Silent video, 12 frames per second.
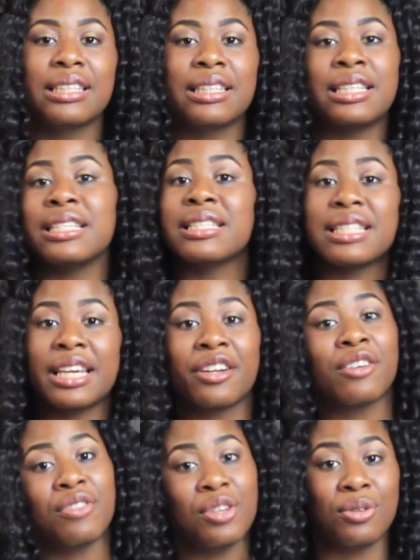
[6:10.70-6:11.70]
this
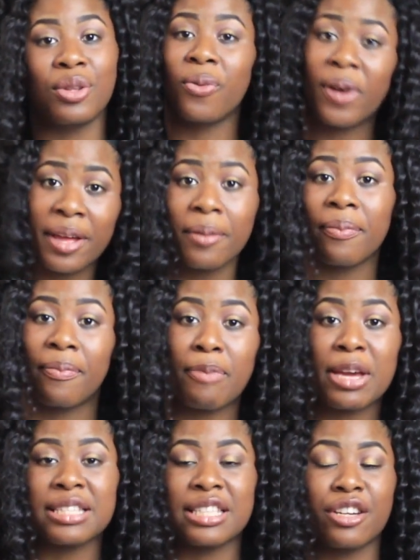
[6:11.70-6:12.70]
interview, the
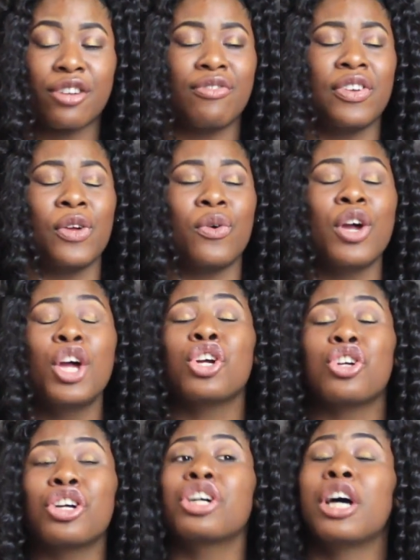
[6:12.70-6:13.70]
web-based interview,
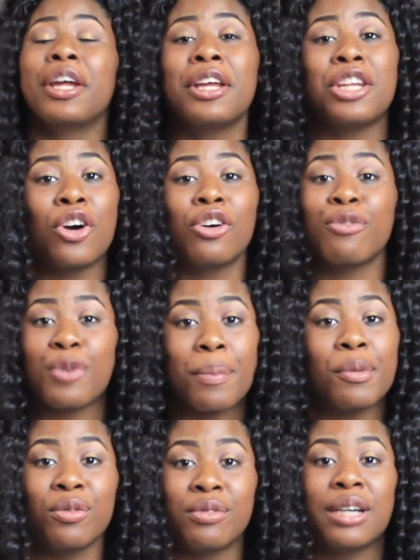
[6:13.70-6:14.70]
you're gonna know if you're
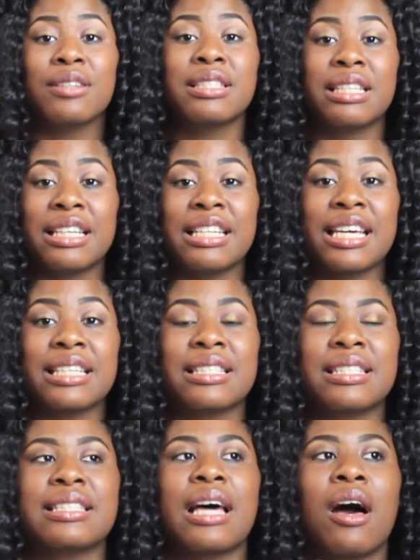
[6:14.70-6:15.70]
moved on to the
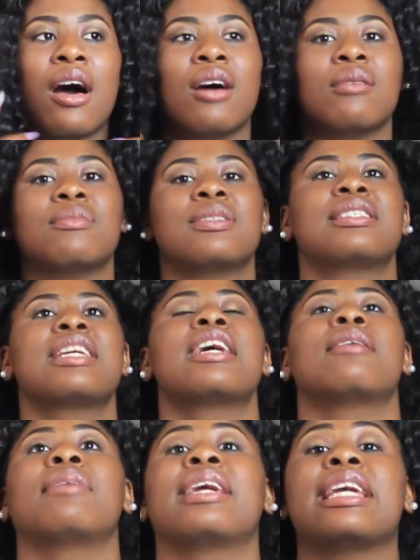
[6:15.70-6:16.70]
next
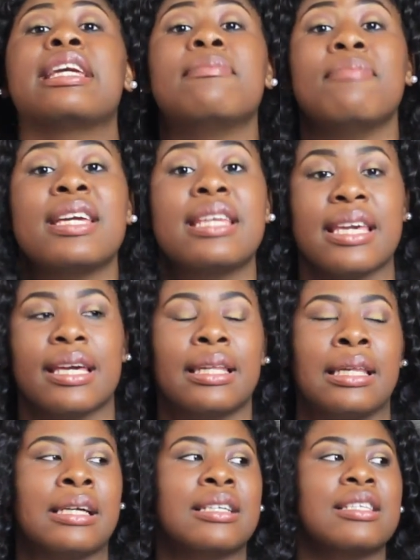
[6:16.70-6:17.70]
step
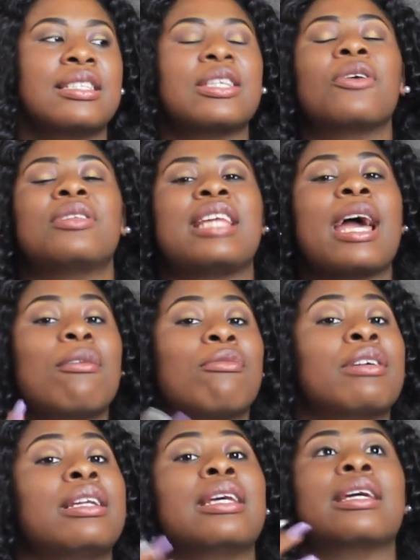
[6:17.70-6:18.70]
immediately. So
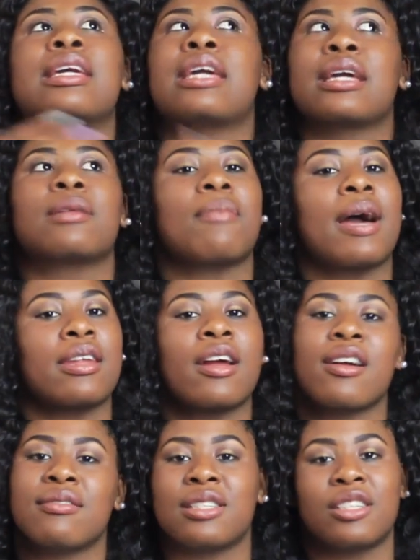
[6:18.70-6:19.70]
that really kicked my
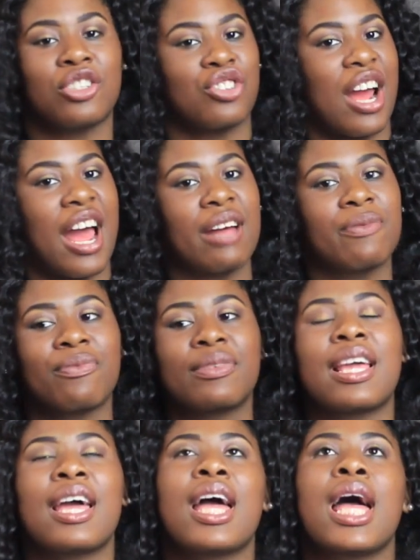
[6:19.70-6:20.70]
nerves in the drive.
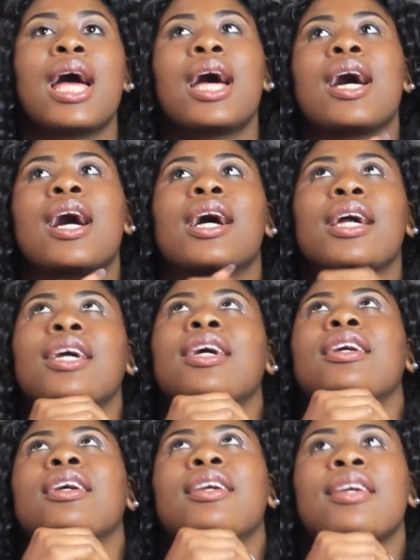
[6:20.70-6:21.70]

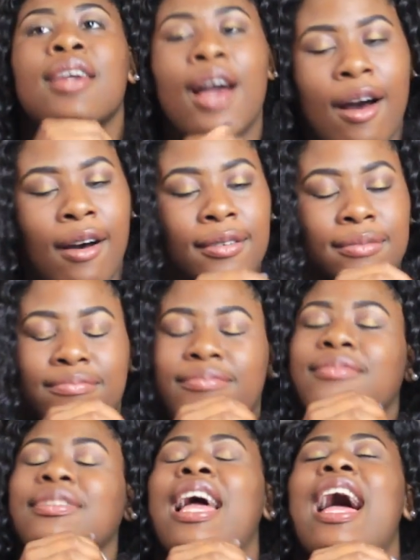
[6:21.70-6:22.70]
Y'all,
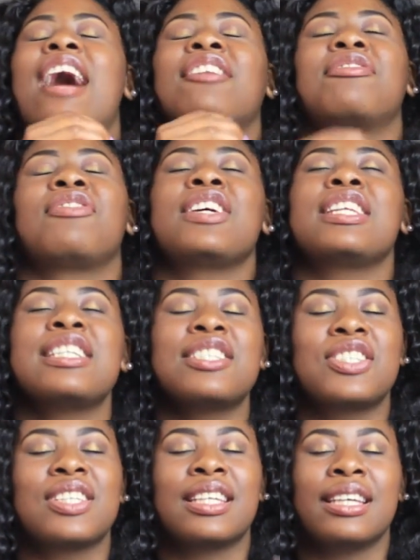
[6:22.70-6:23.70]
I
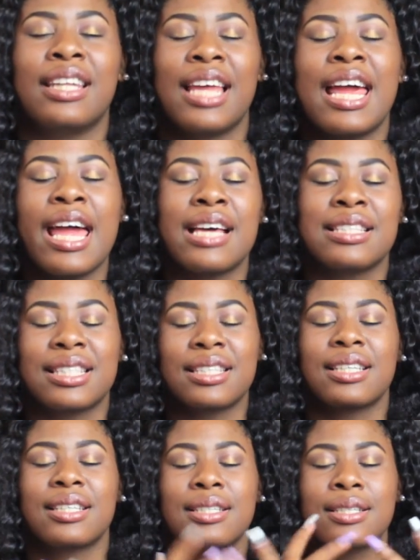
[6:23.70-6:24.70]
finished the last
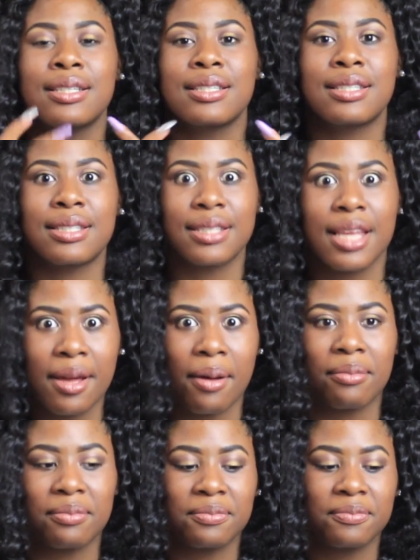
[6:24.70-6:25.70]
step.